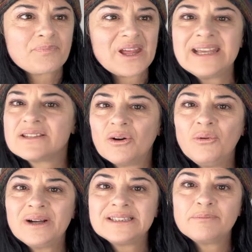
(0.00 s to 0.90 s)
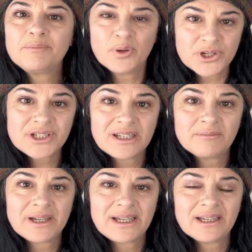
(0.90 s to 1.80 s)
he's always
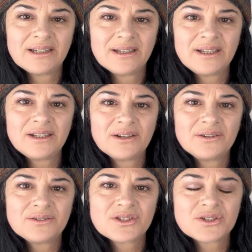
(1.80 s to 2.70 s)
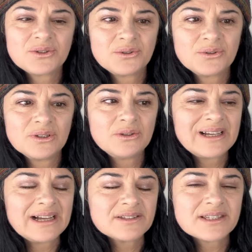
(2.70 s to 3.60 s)
pushing me, you know, to look
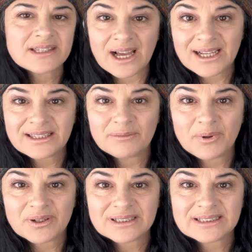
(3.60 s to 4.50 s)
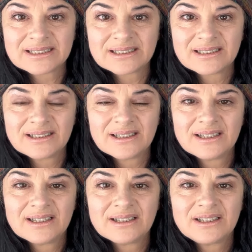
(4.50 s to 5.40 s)
outside the box,
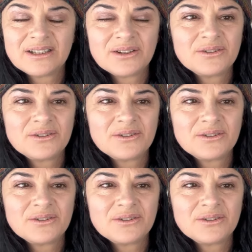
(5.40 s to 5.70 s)
you know,